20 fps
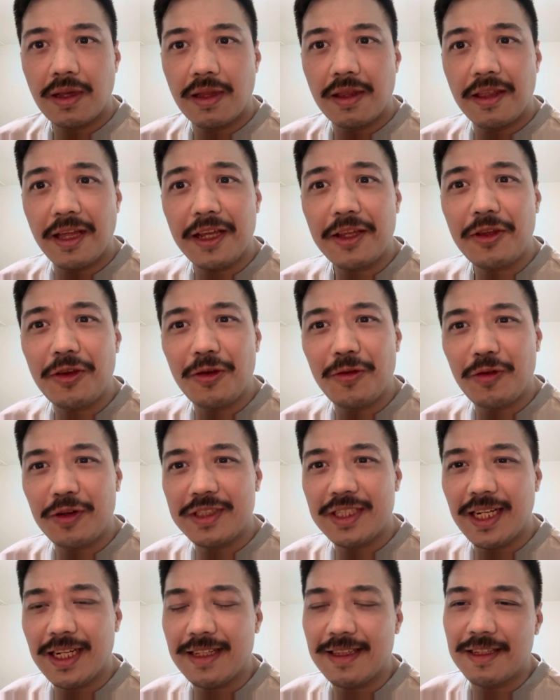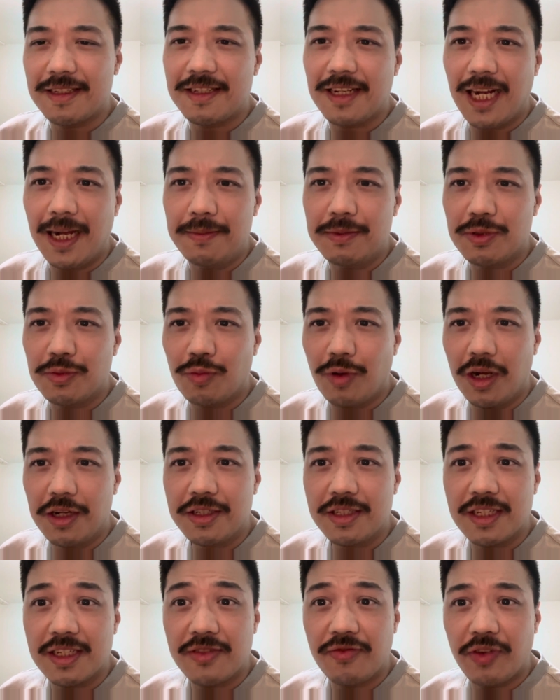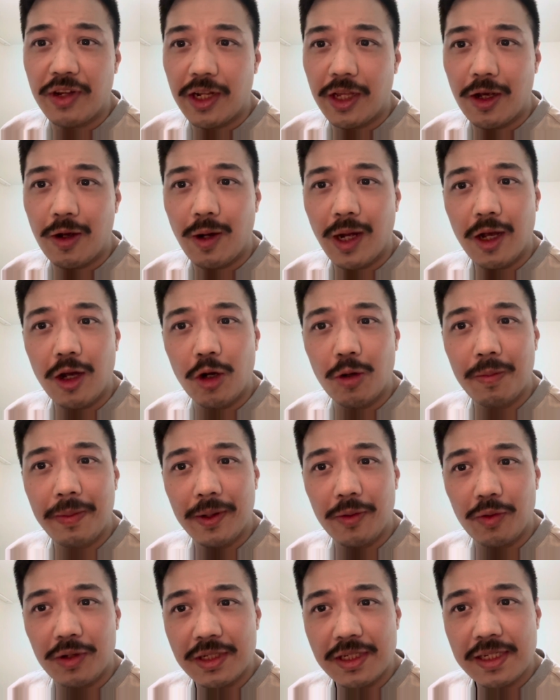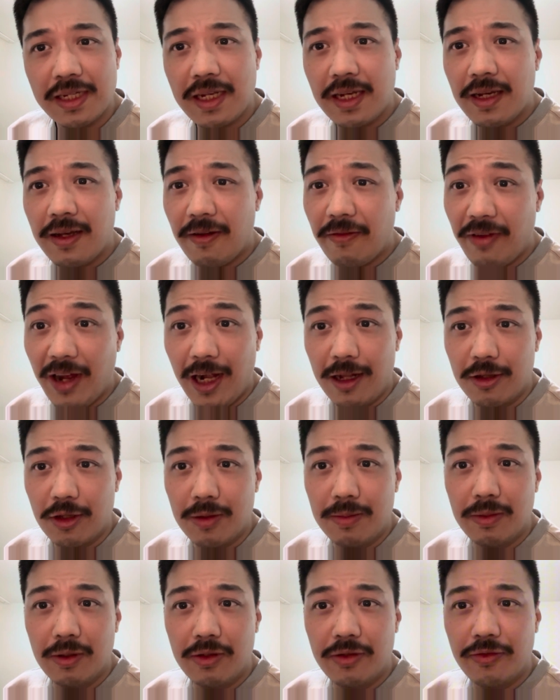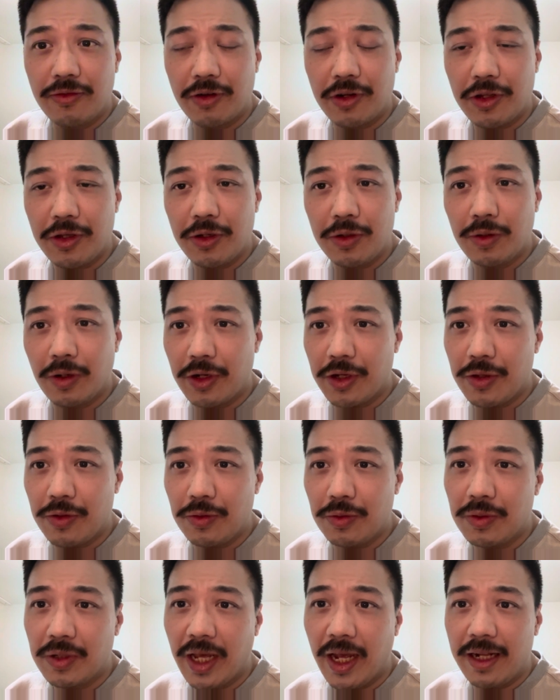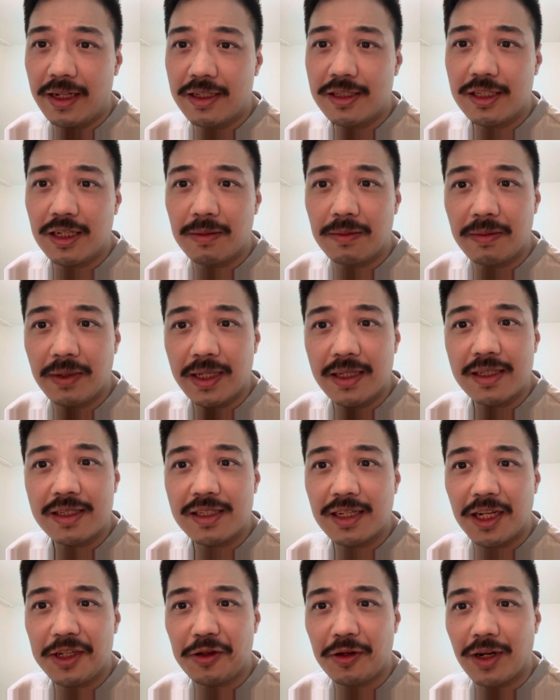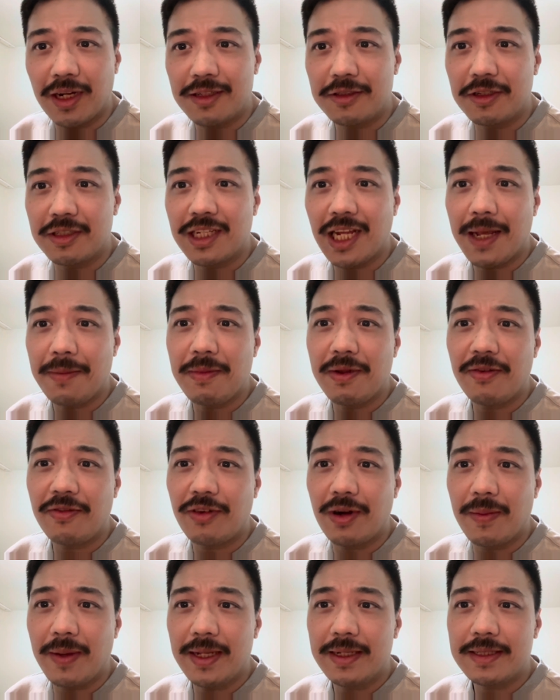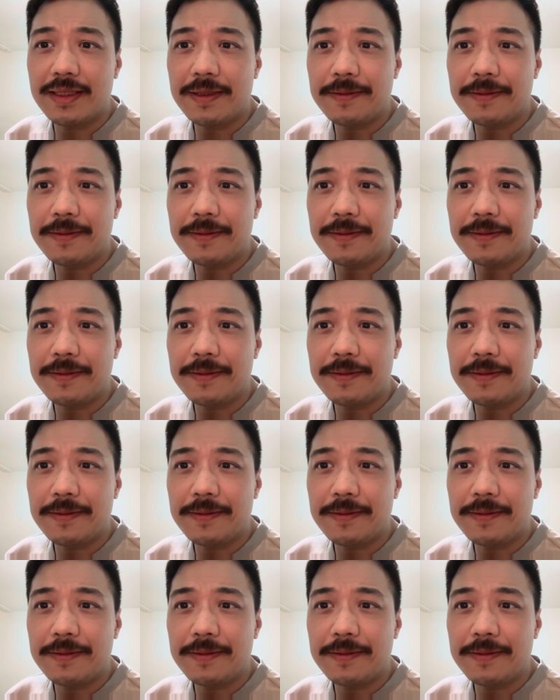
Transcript: Thank you for taking the time to watch this video. I hope it was valuable for you or you gained some insight or entertainment from it.